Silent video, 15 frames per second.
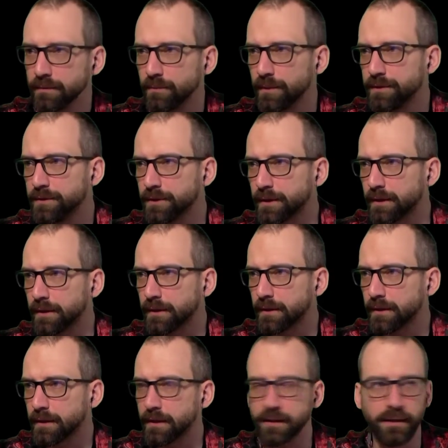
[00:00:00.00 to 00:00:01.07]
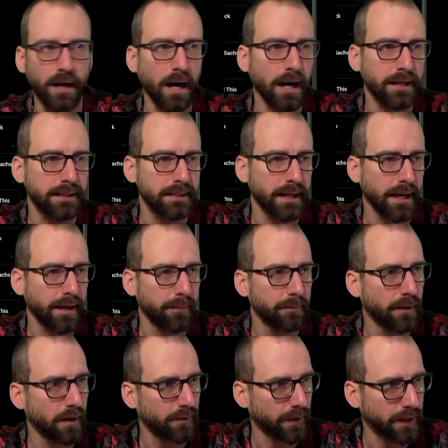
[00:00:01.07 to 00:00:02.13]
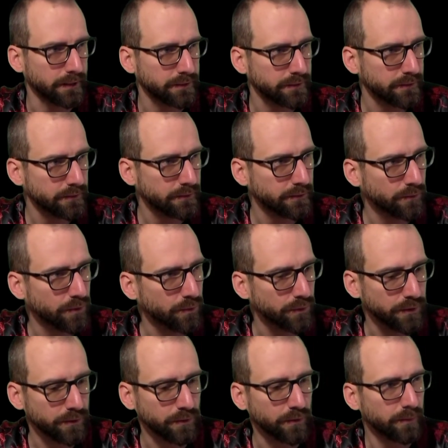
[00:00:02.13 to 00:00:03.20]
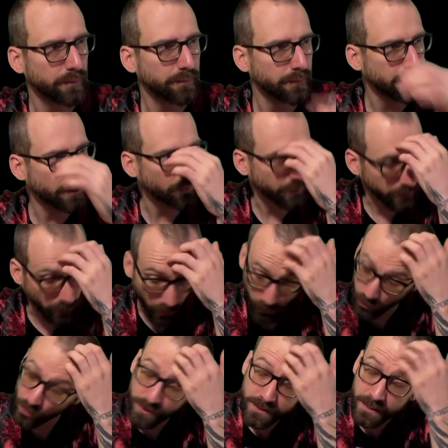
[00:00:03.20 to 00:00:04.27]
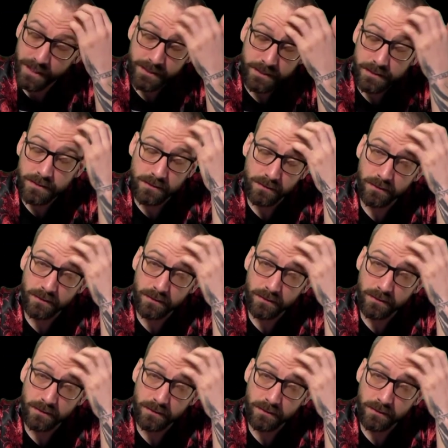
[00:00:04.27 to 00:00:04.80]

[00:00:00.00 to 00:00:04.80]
with your goddamn? All right. What are we doing? Here we go. Who is this?